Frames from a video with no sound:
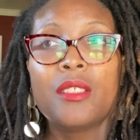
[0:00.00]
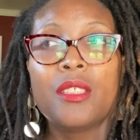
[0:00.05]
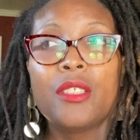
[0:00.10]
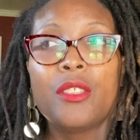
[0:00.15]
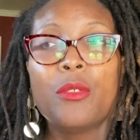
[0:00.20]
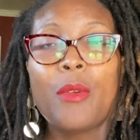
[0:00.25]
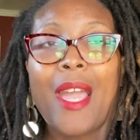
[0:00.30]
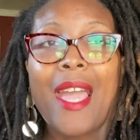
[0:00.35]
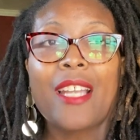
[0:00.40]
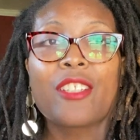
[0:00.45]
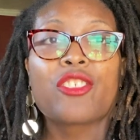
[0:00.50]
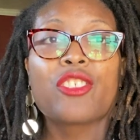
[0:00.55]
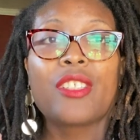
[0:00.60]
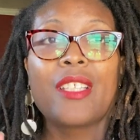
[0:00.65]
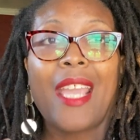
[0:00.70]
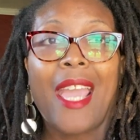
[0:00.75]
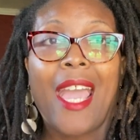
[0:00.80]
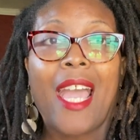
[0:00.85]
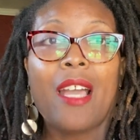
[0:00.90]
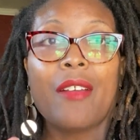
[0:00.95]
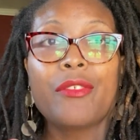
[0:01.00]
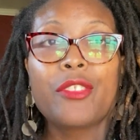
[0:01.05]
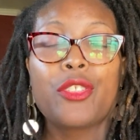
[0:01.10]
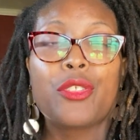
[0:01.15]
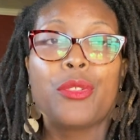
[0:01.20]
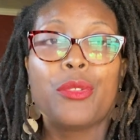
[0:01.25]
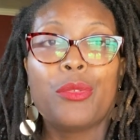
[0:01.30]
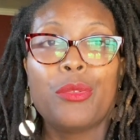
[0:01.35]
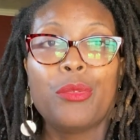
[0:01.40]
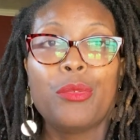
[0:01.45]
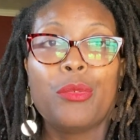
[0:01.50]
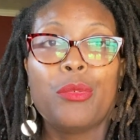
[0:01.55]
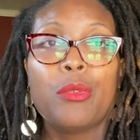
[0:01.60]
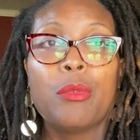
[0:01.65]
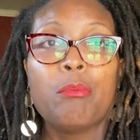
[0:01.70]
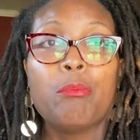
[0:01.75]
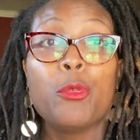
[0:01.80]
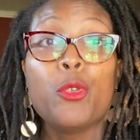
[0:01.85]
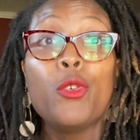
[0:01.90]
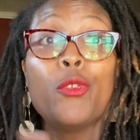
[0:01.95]
you actually have to
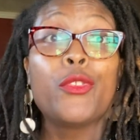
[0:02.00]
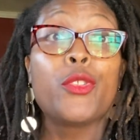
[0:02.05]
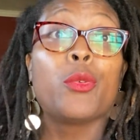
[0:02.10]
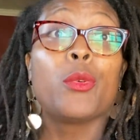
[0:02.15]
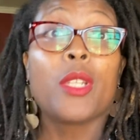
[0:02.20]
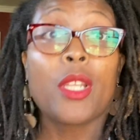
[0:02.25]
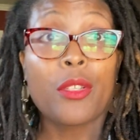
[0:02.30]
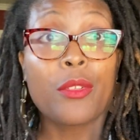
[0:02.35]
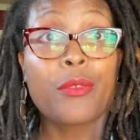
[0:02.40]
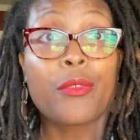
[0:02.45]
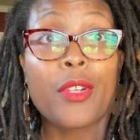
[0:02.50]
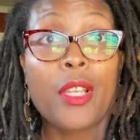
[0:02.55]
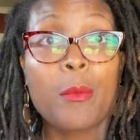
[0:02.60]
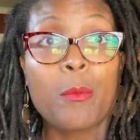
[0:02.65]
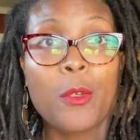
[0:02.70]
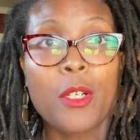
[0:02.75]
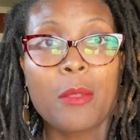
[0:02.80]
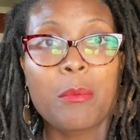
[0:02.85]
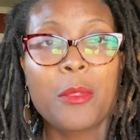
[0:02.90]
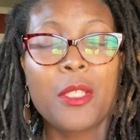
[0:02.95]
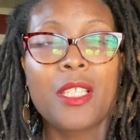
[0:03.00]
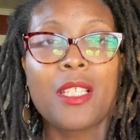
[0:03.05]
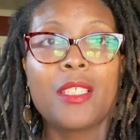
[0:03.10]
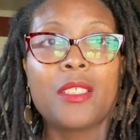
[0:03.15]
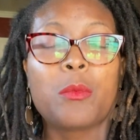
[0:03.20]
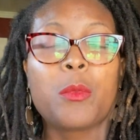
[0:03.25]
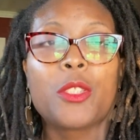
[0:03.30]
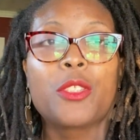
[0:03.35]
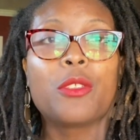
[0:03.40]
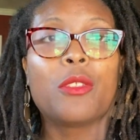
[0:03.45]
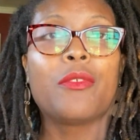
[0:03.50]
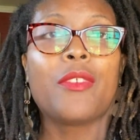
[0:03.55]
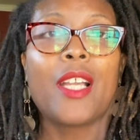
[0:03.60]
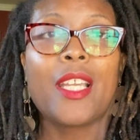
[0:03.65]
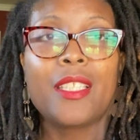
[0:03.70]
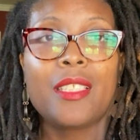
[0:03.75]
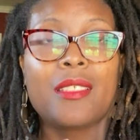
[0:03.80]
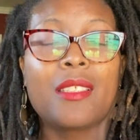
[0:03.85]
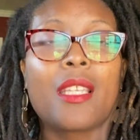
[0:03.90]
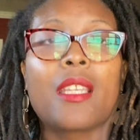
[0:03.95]
move to another framework, because what you'll
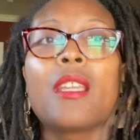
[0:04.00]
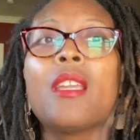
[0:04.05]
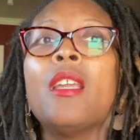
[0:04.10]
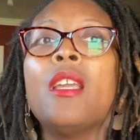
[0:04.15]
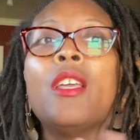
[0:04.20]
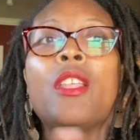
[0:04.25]
find is like